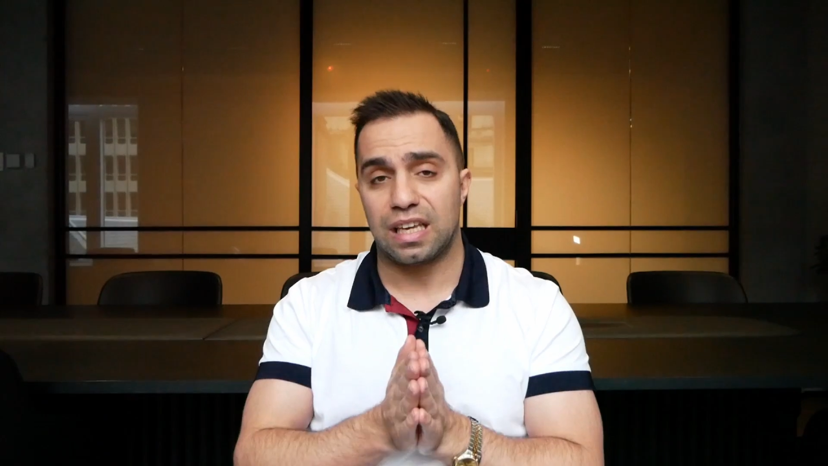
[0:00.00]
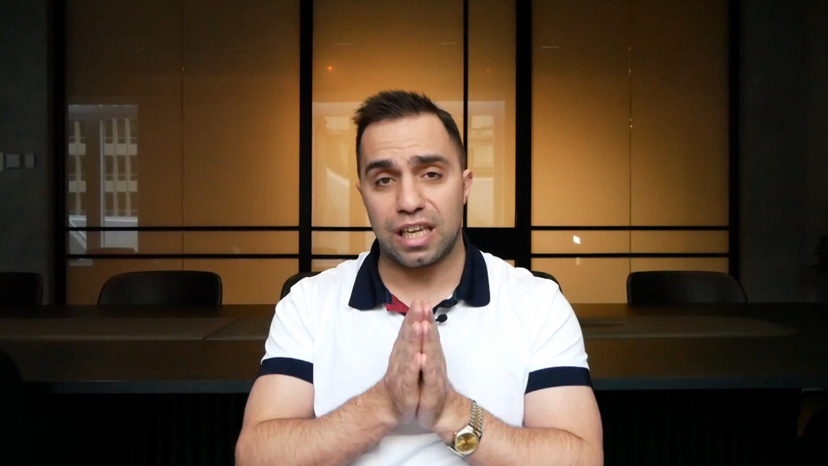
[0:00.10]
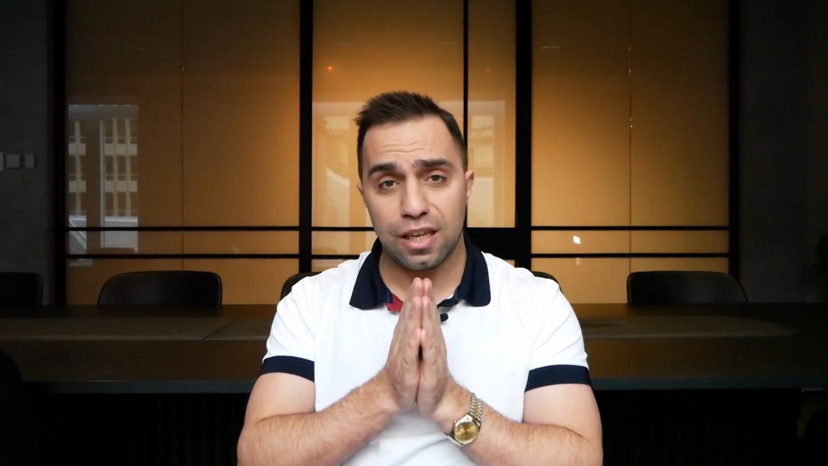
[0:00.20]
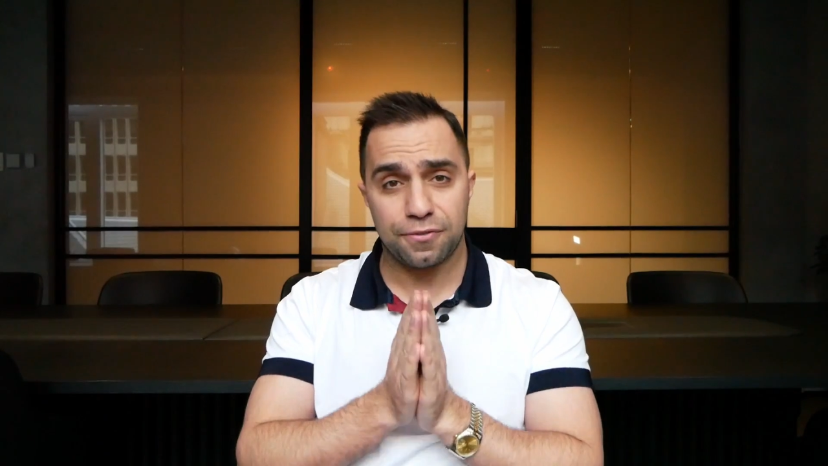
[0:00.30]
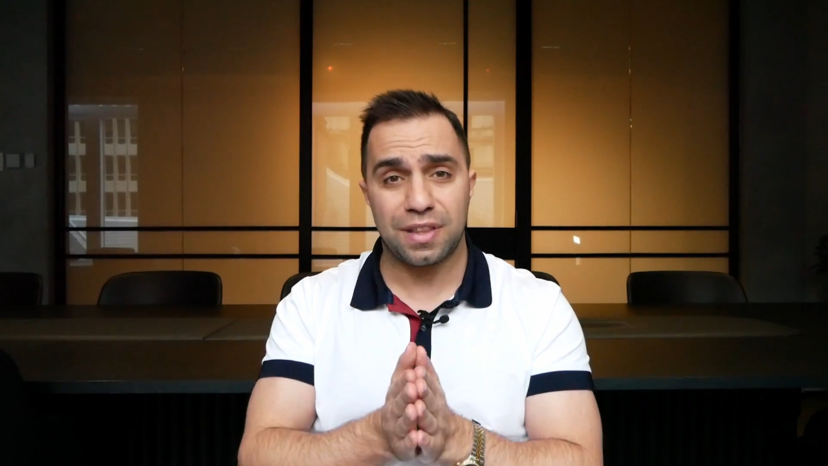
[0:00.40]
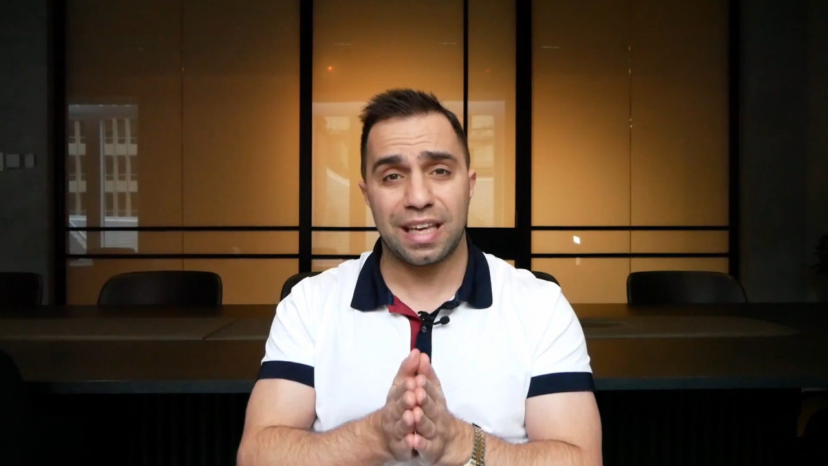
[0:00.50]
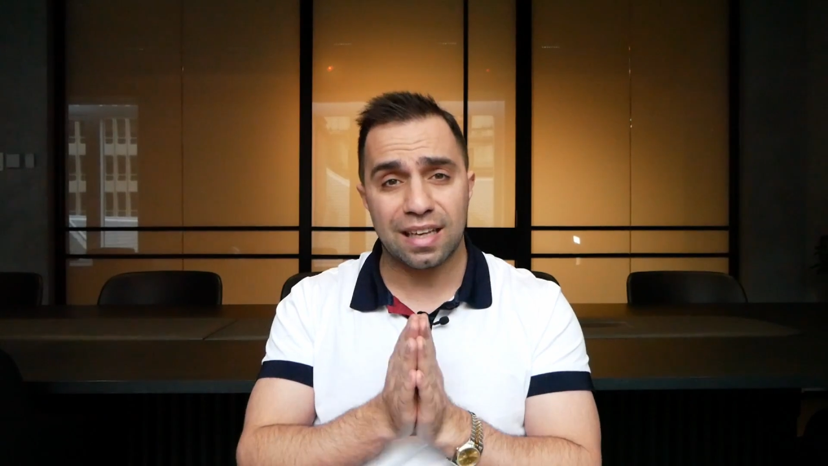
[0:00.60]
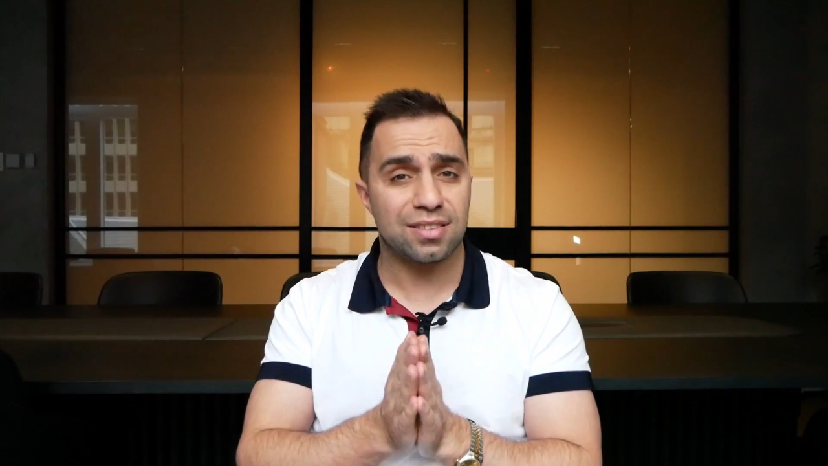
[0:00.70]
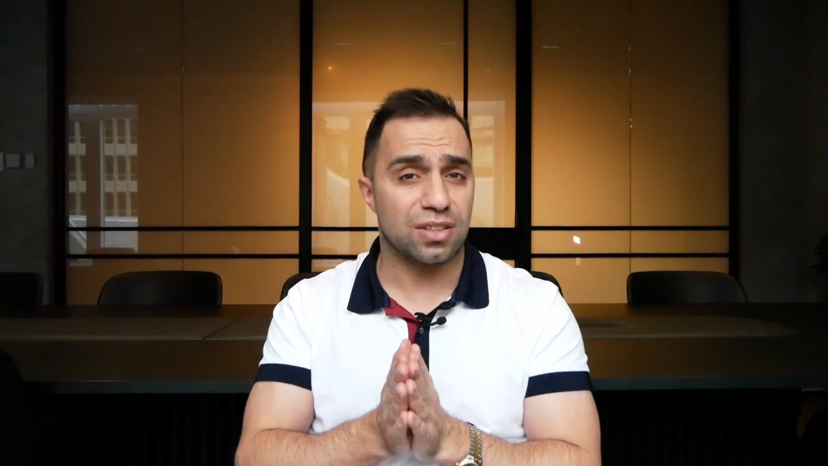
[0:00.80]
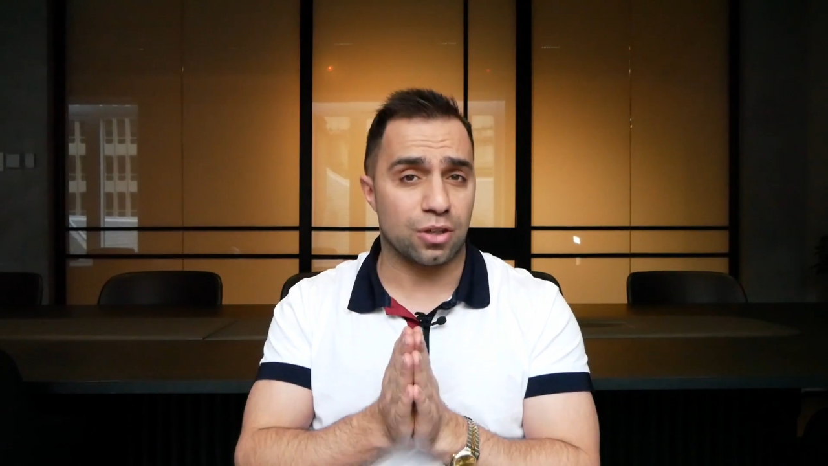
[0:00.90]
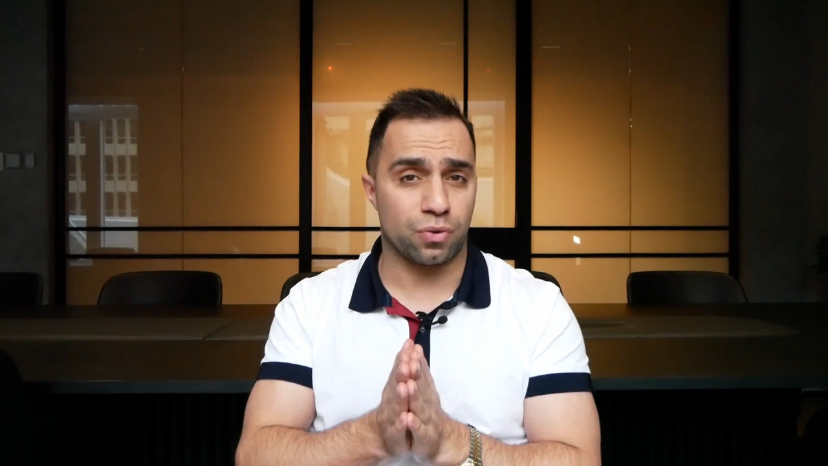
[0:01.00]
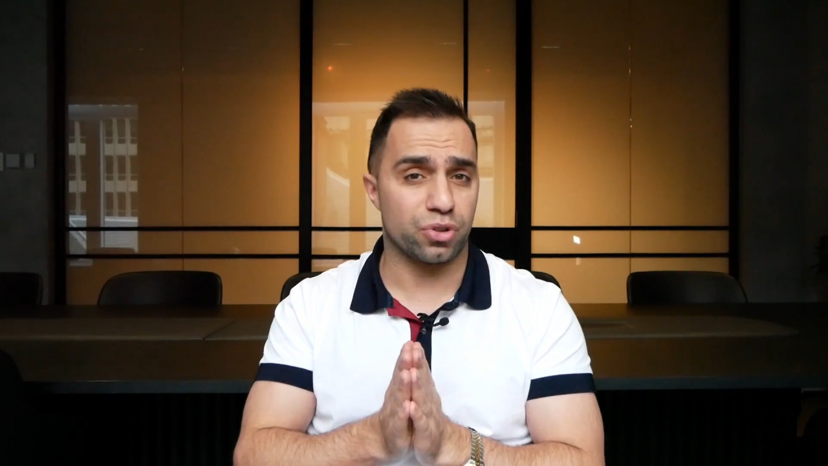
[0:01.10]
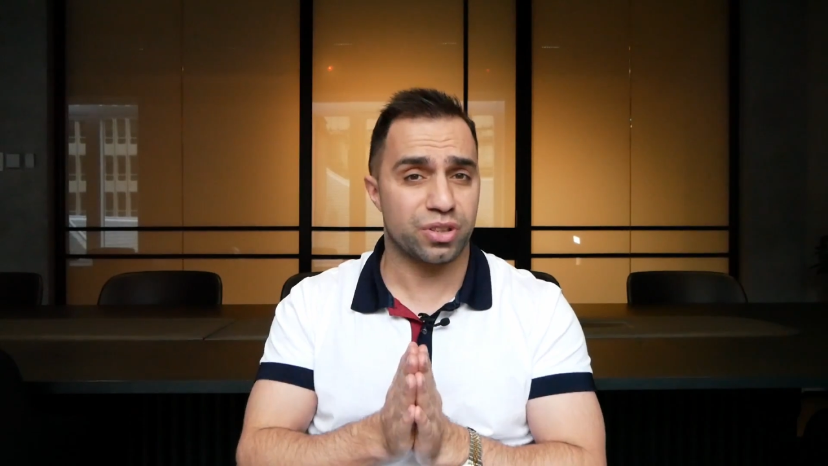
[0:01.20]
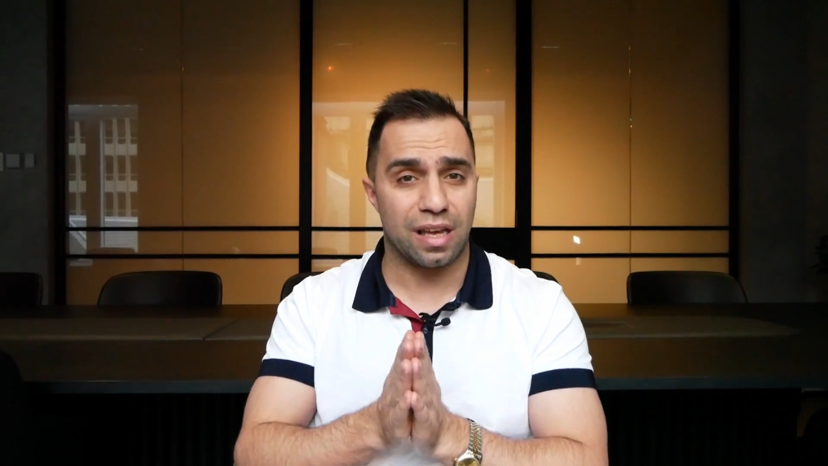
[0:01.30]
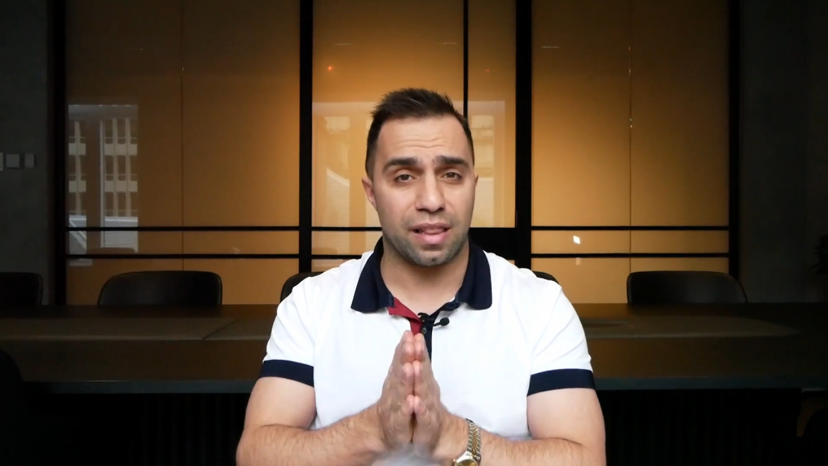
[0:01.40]
If the assets are
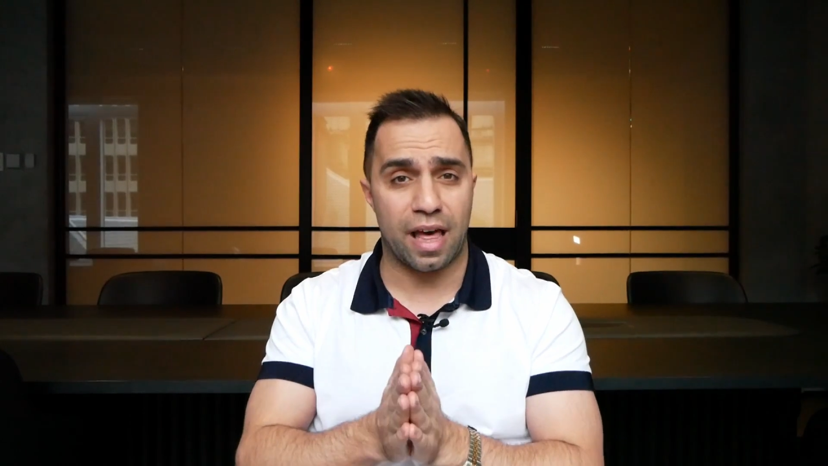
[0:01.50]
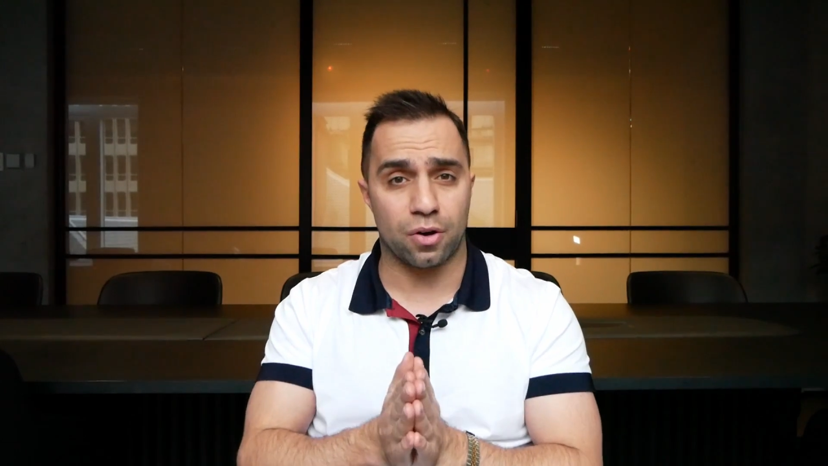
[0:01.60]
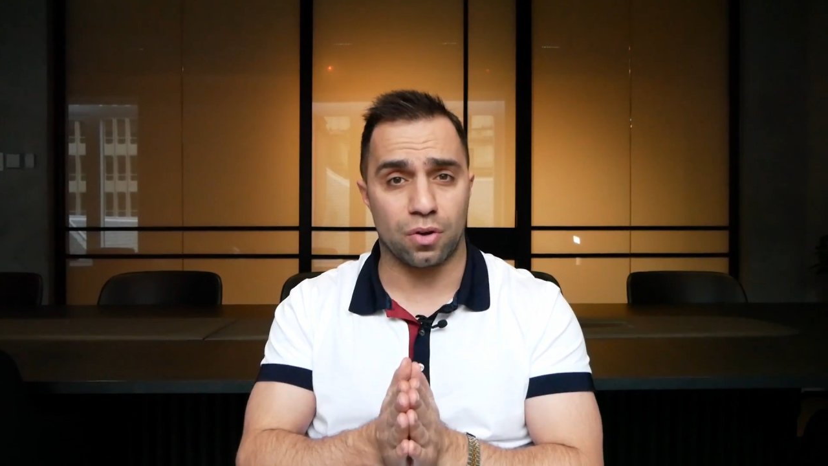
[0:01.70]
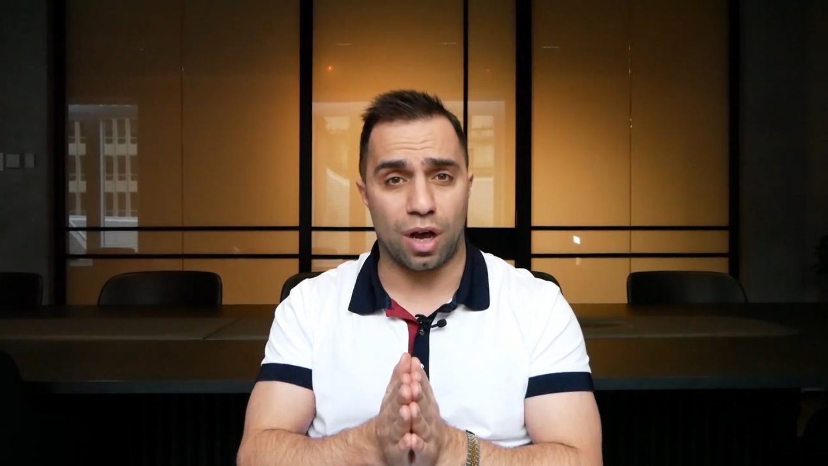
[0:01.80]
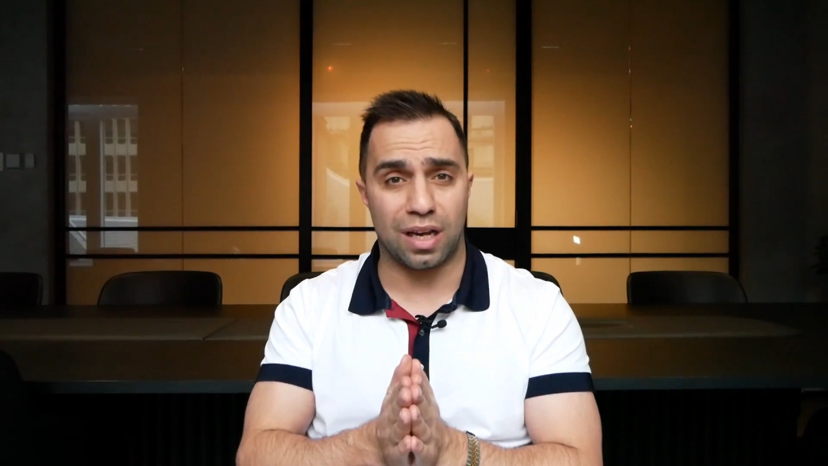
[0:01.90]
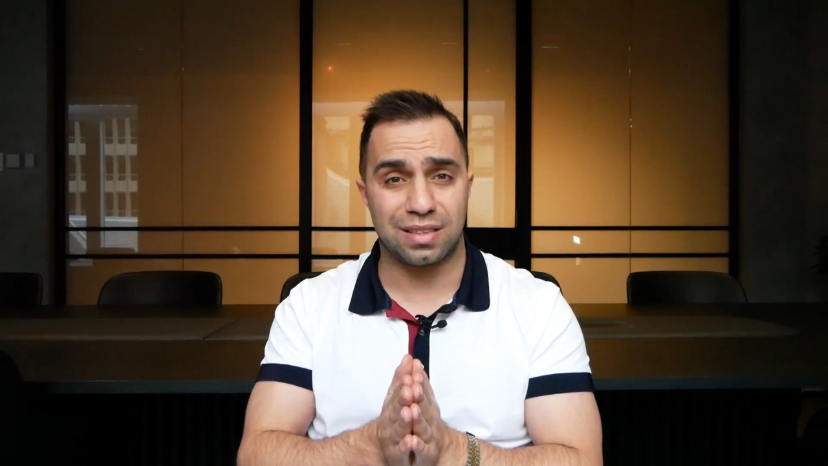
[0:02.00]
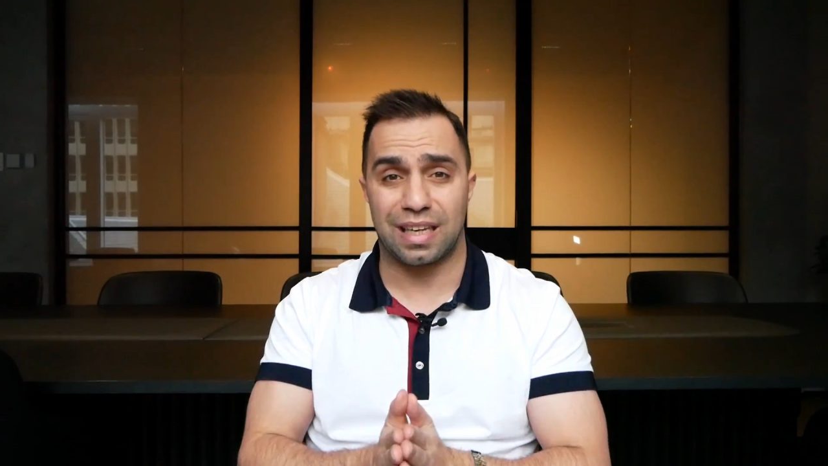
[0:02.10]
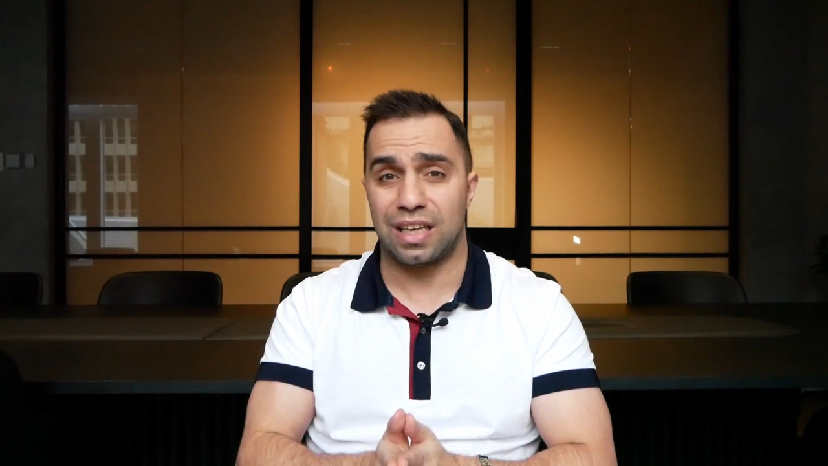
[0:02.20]
cross-collateralized,